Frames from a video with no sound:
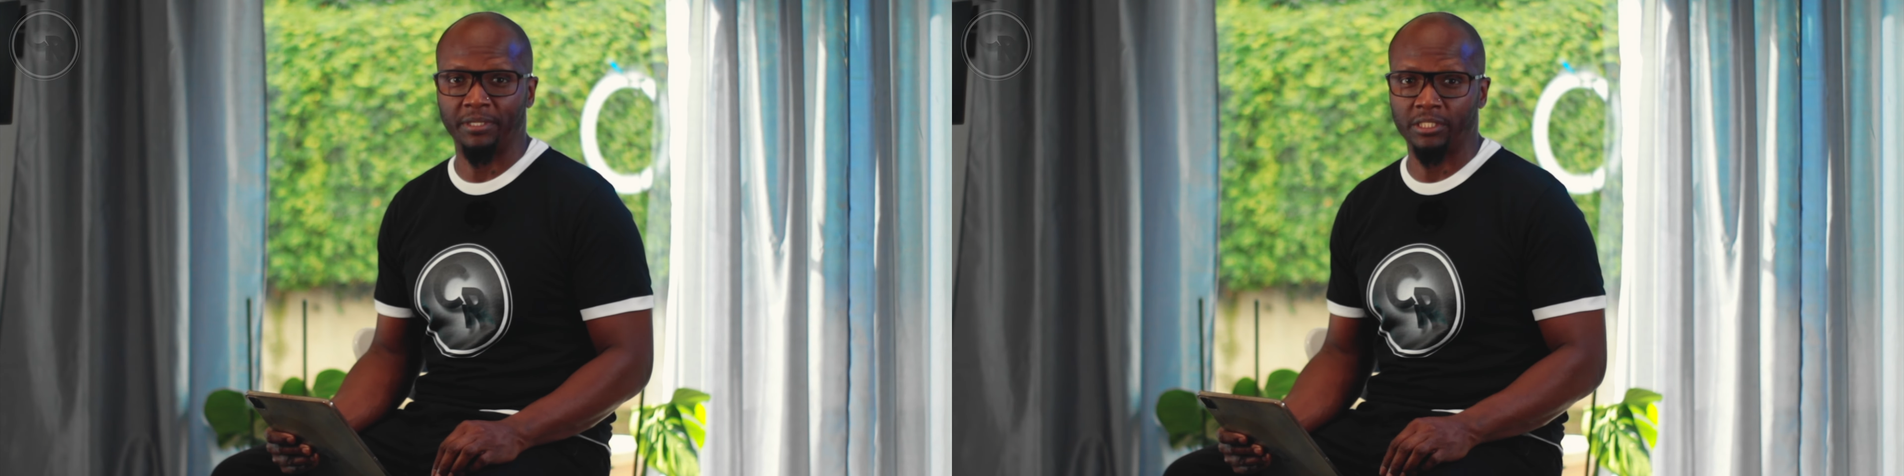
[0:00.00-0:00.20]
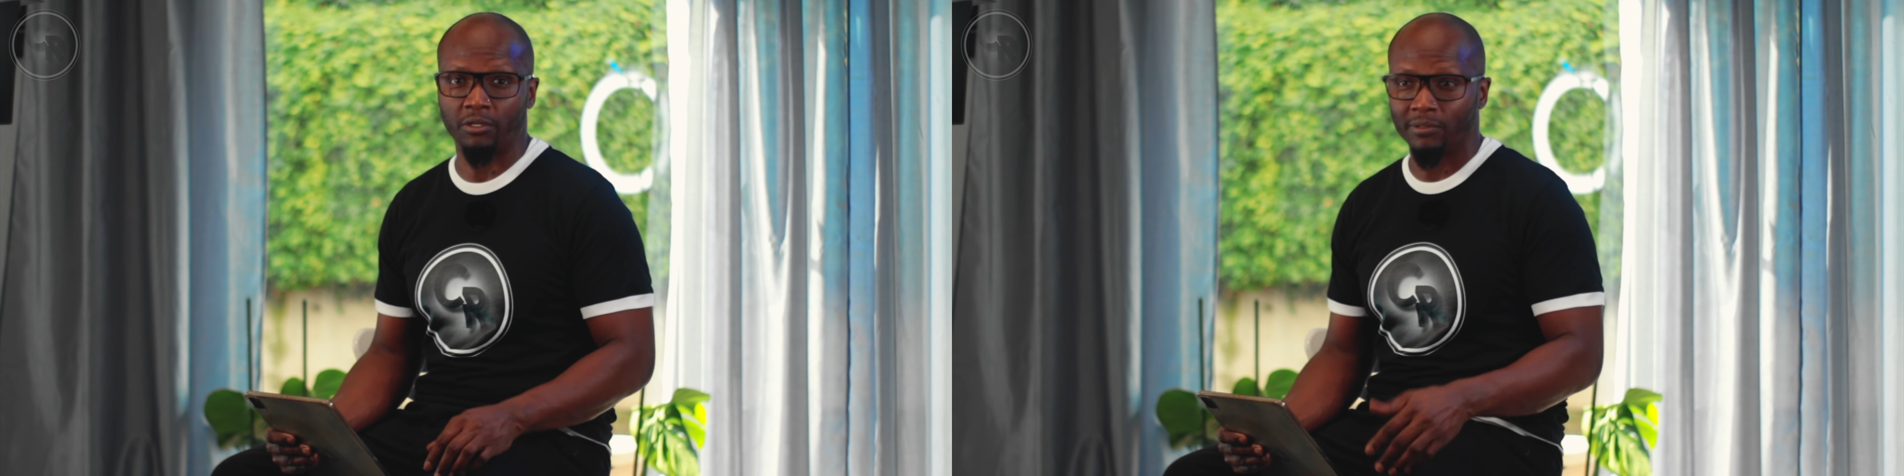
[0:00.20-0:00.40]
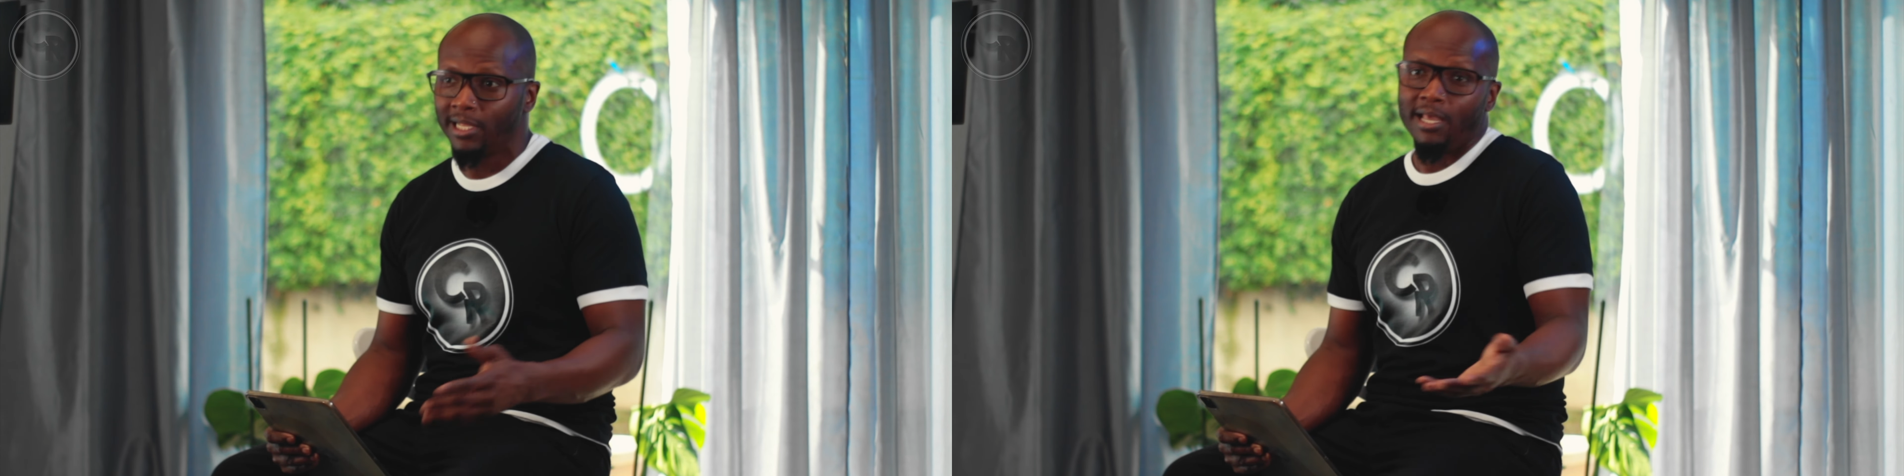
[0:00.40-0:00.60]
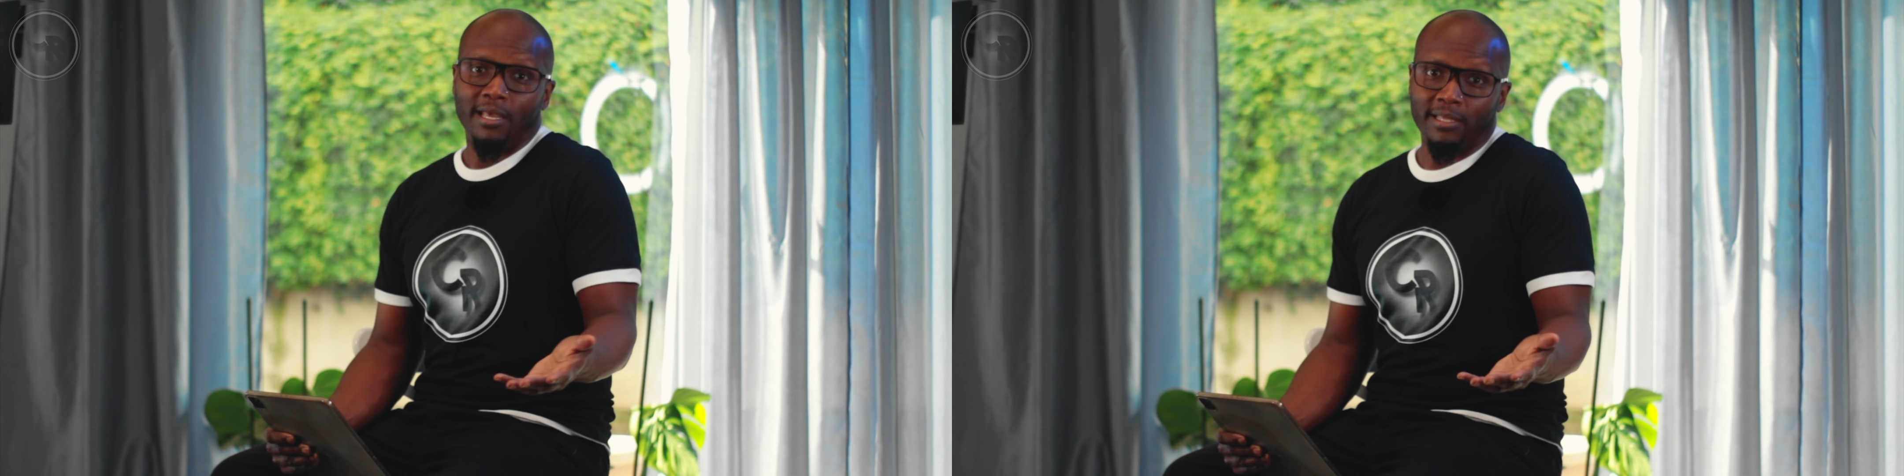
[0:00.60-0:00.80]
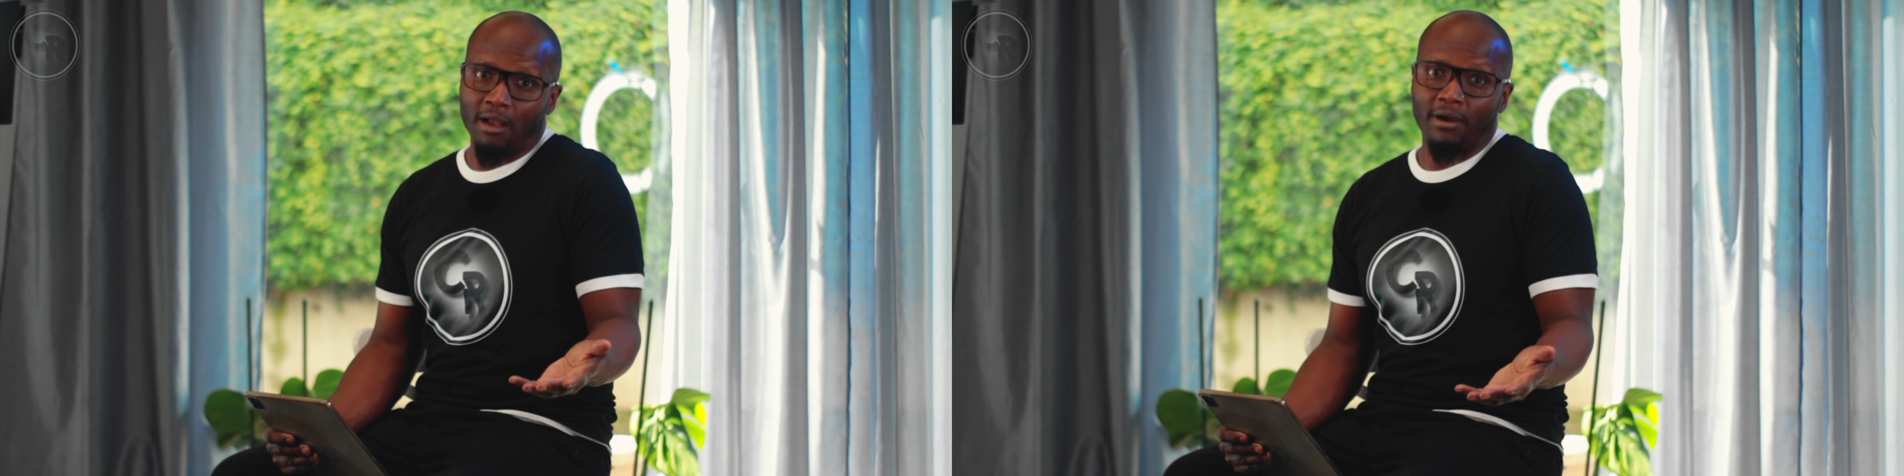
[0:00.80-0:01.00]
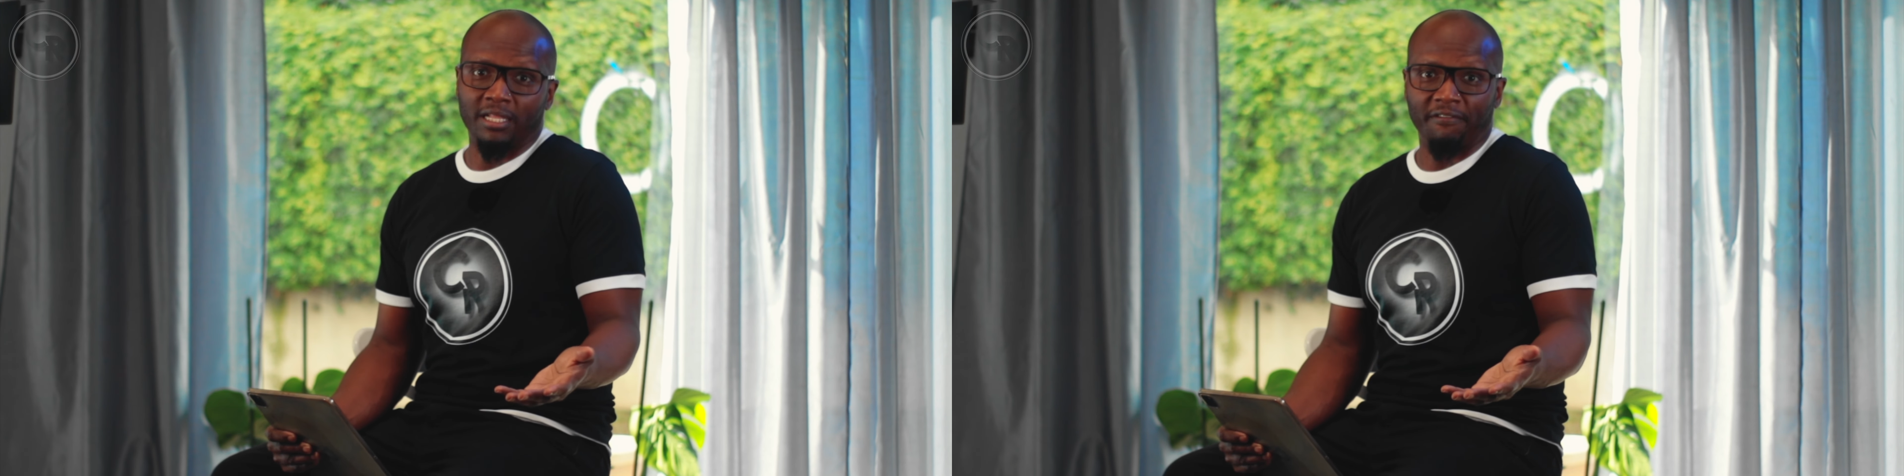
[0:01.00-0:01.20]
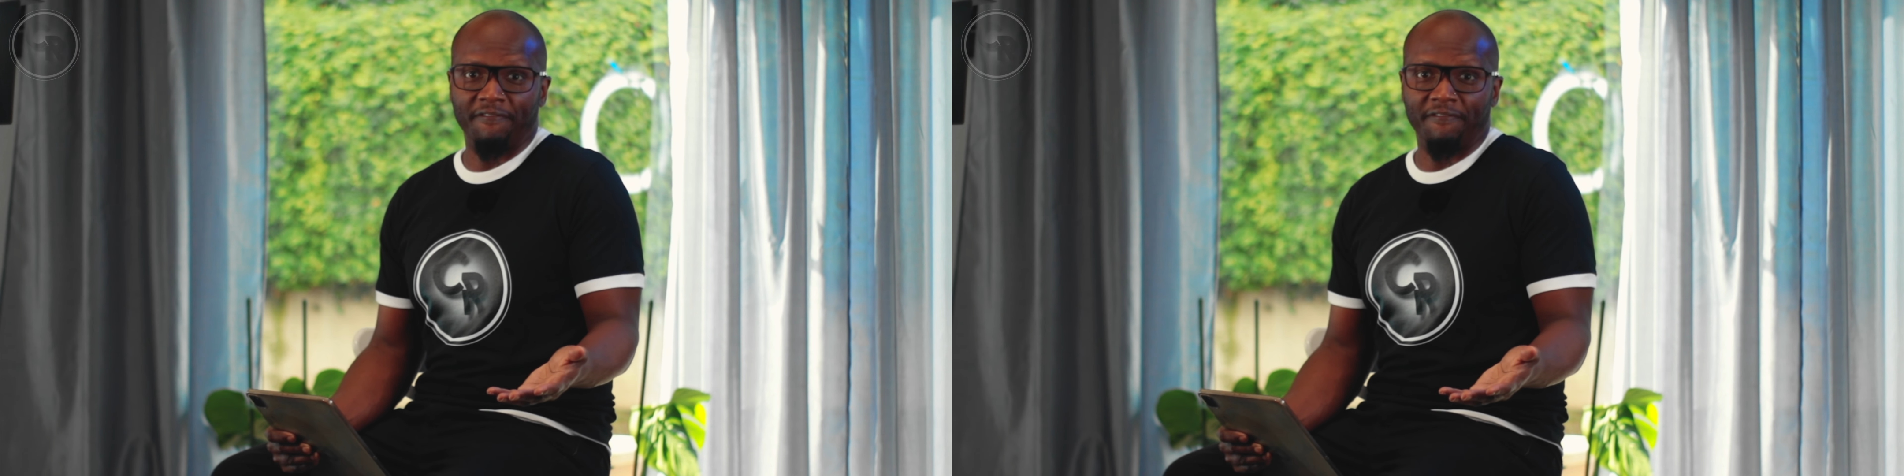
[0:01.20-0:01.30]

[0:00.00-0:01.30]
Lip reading: So y'all gonna have to